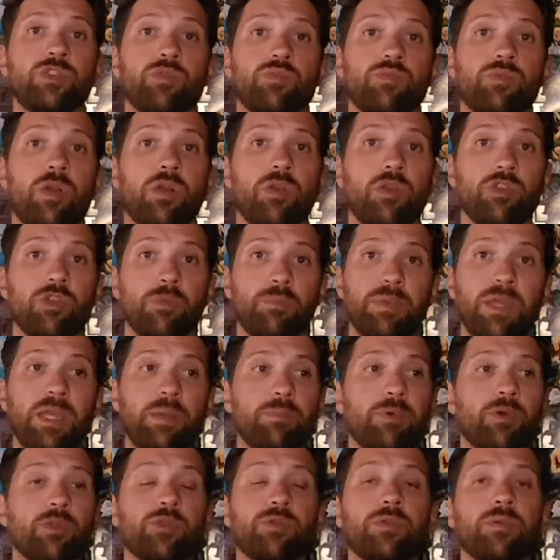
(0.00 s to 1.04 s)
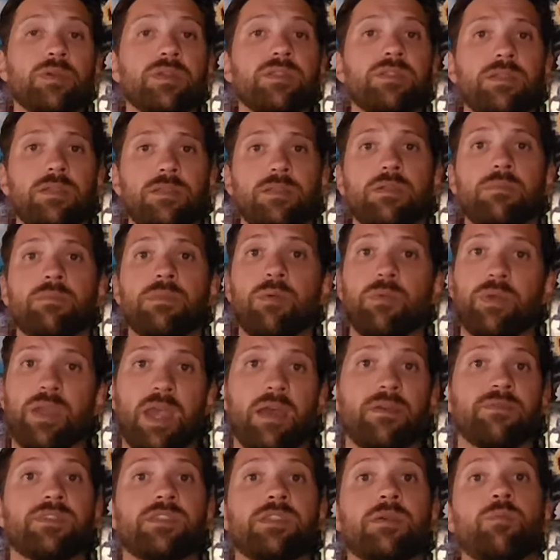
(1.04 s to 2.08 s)
to wrong other people through a system that we
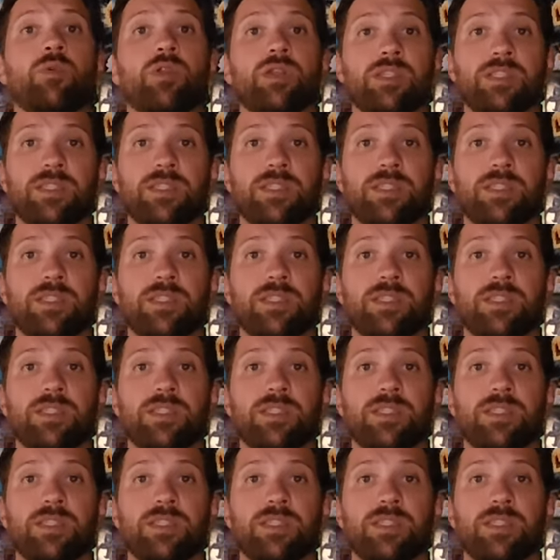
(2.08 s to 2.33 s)
have somewhat